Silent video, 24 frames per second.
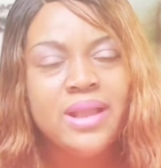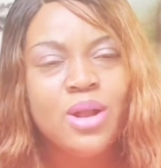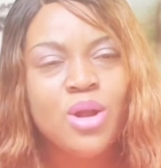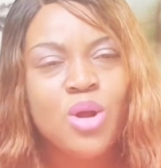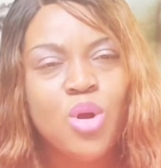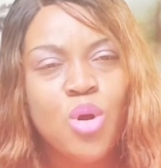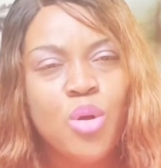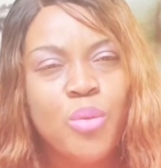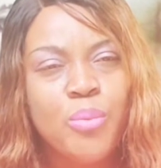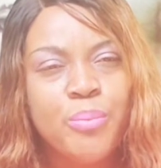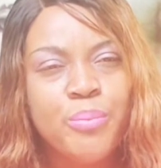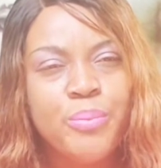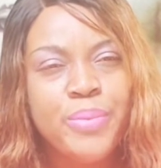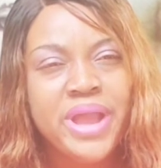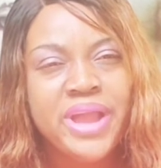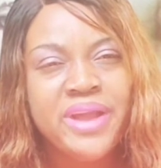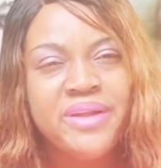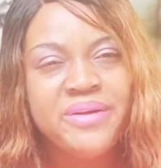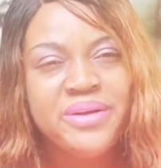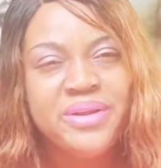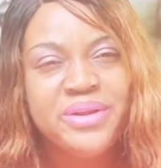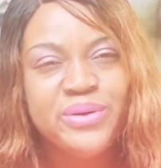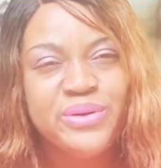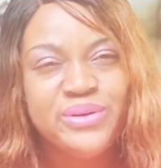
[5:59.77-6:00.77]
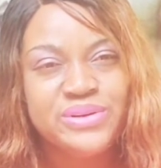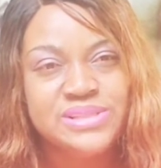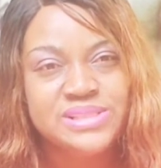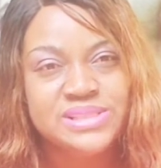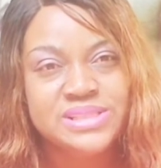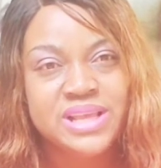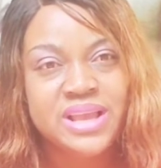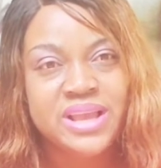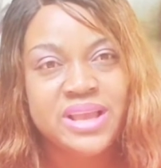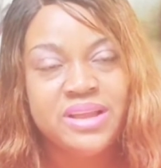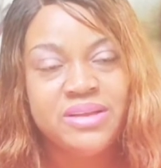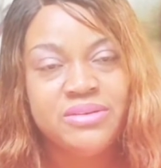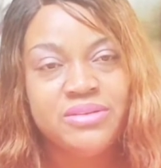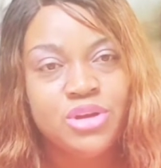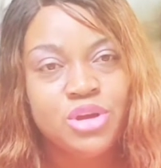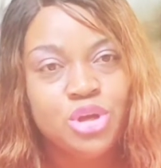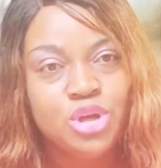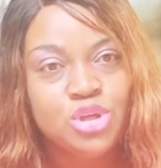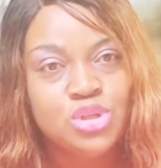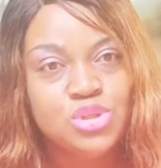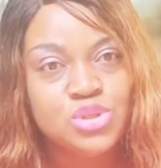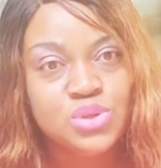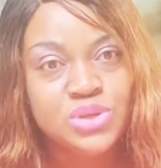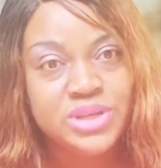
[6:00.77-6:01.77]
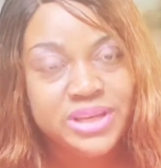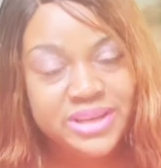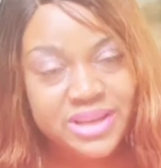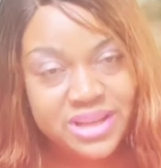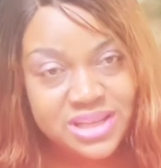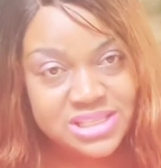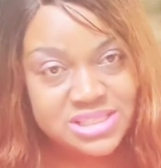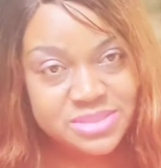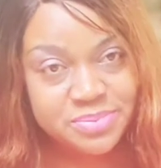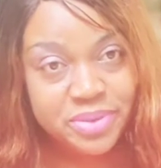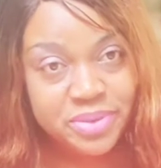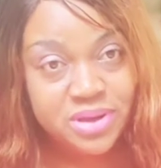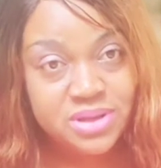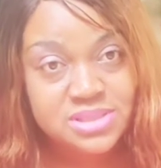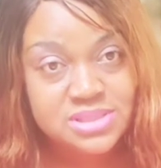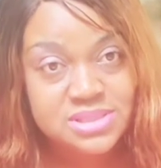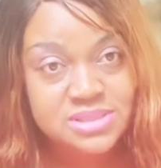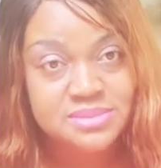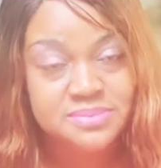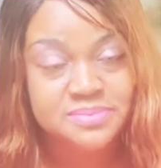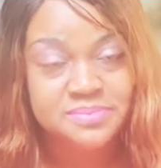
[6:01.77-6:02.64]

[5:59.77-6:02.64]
comparing yourself to the next person?